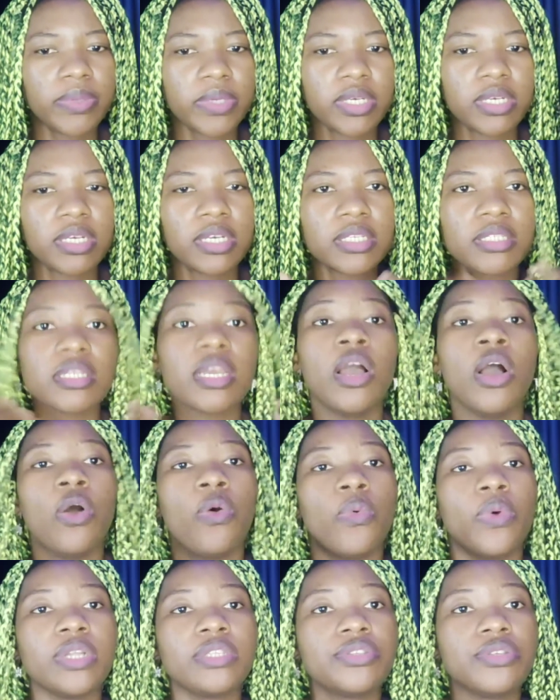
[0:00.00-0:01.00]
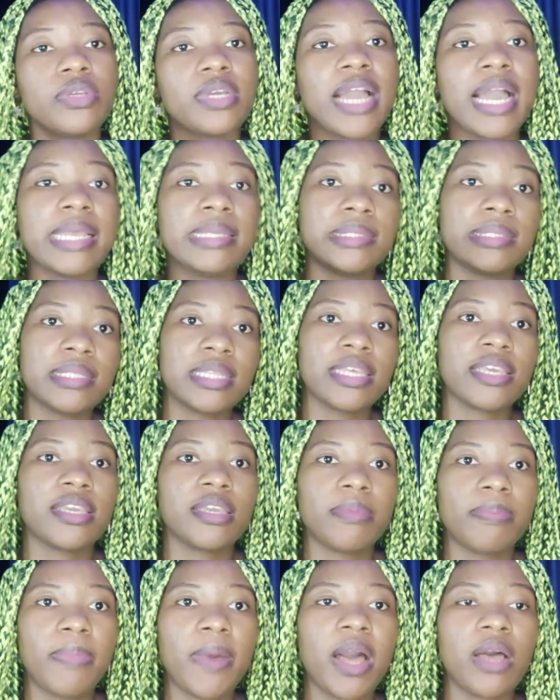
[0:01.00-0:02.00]
But what do you guys think
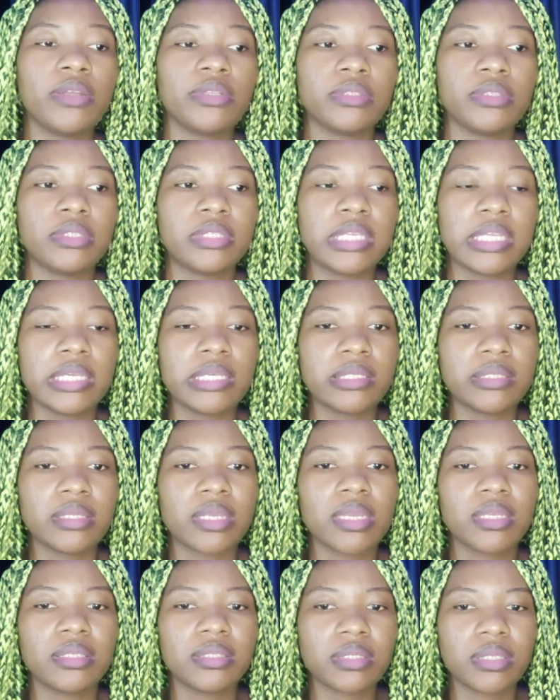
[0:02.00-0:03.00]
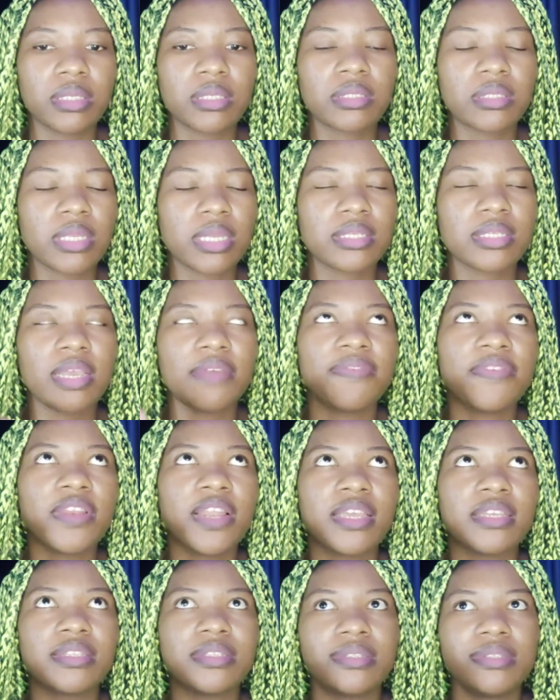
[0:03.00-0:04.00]
about these sisters? I feel
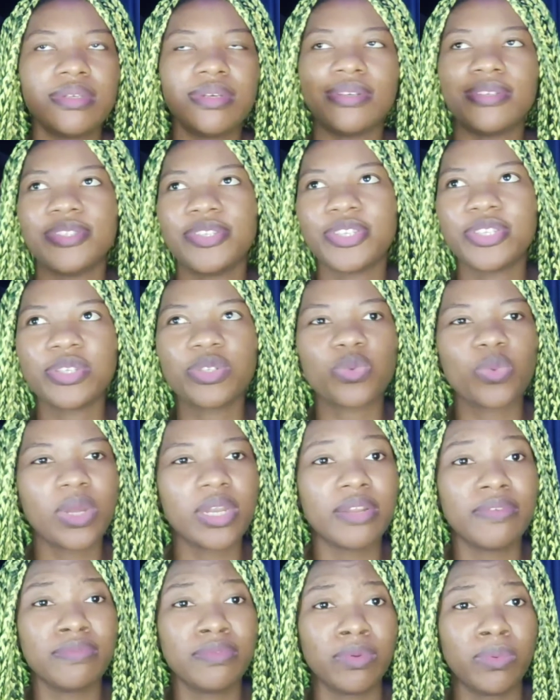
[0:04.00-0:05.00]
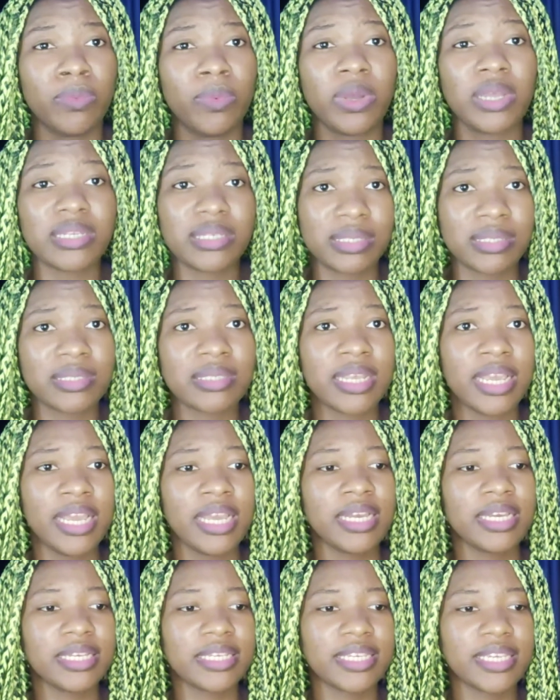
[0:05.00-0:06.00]
like this is one of the worst
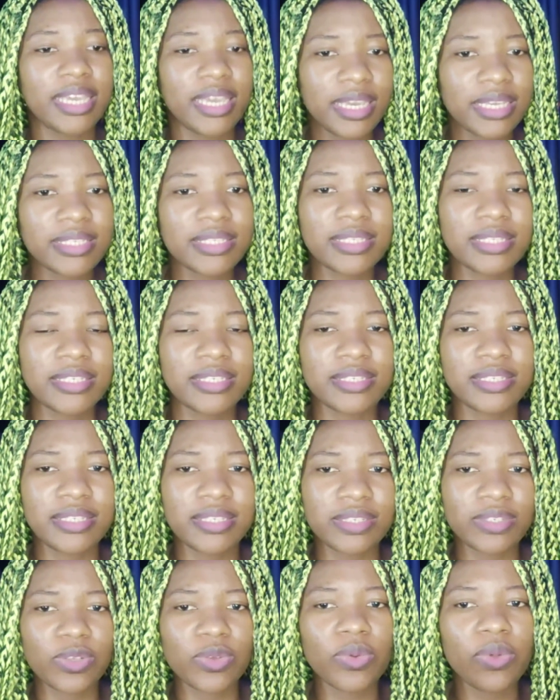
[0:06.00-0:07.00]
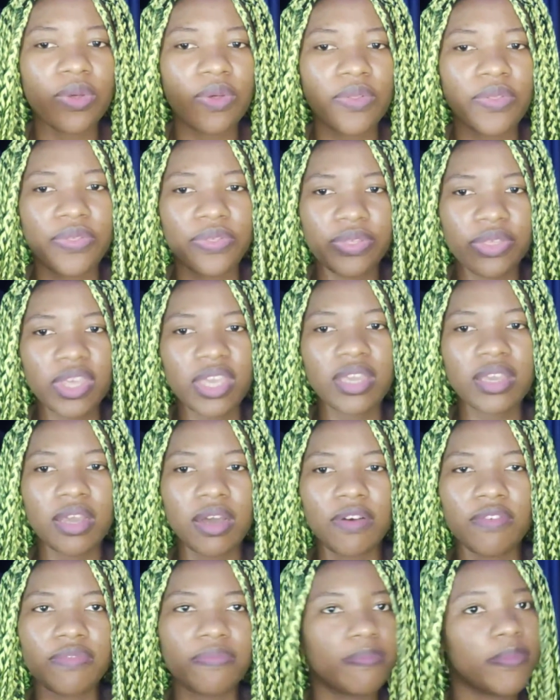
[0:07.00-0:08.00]
cases to think
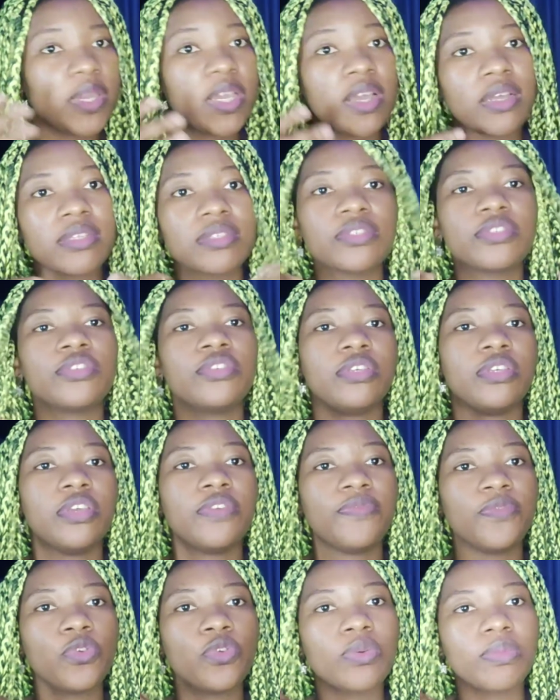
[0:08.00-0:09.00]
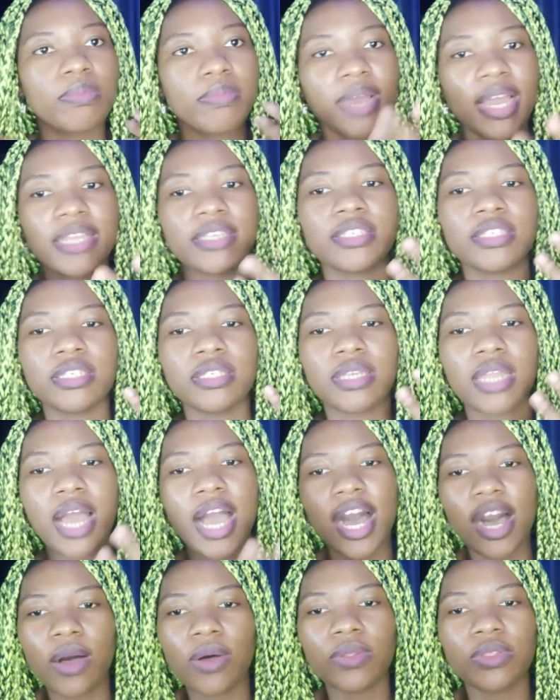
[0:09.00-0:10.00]
of, because if you imagine
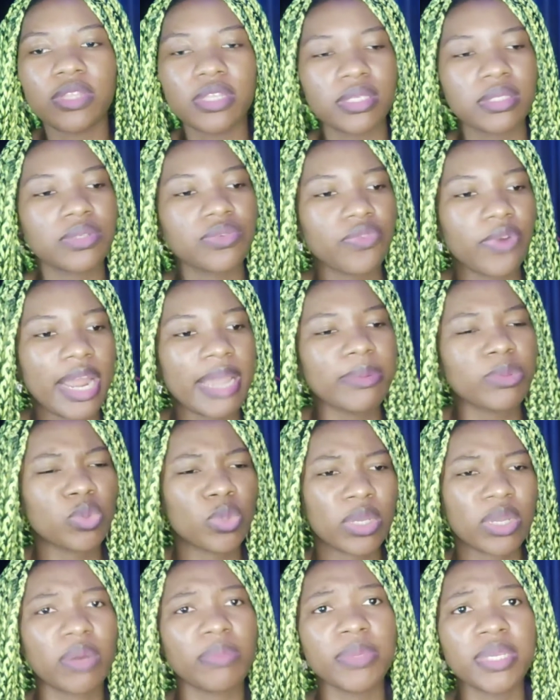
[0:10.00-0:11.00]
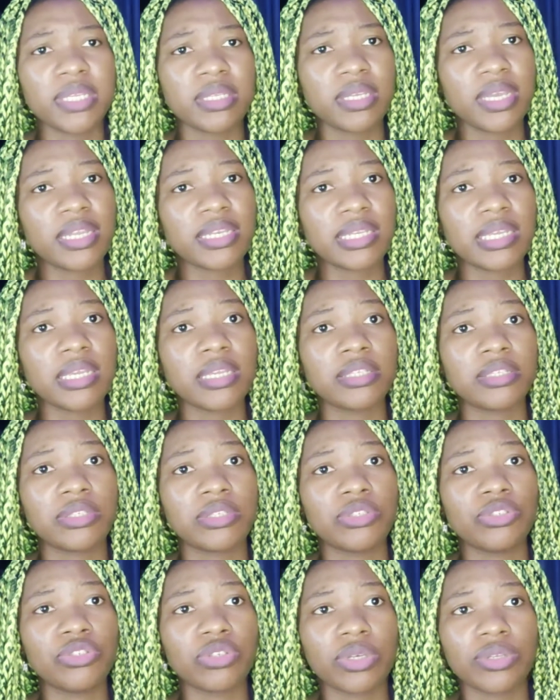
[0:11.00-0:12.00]
how these crimes were committed,
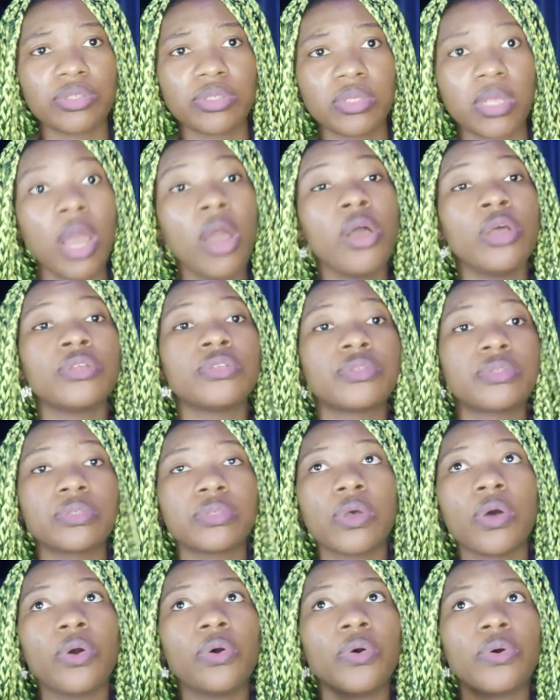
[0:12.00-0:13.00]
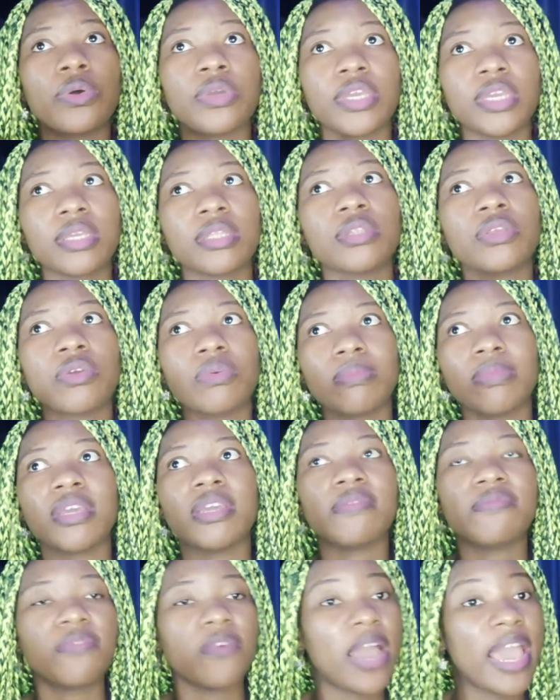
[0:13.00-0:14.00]
it's just so
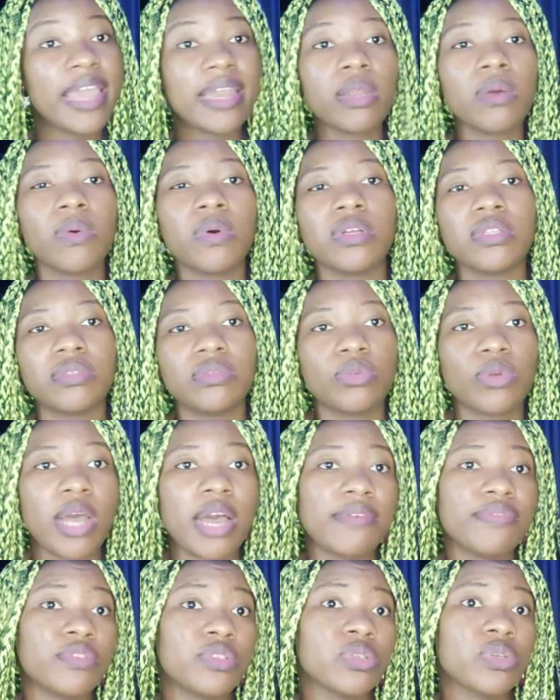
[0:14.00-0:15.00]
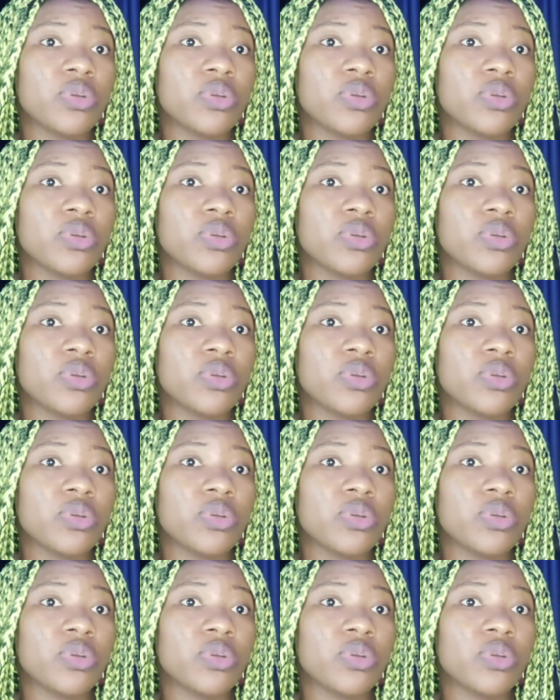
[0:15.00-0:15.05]
inhuman for anyone to have to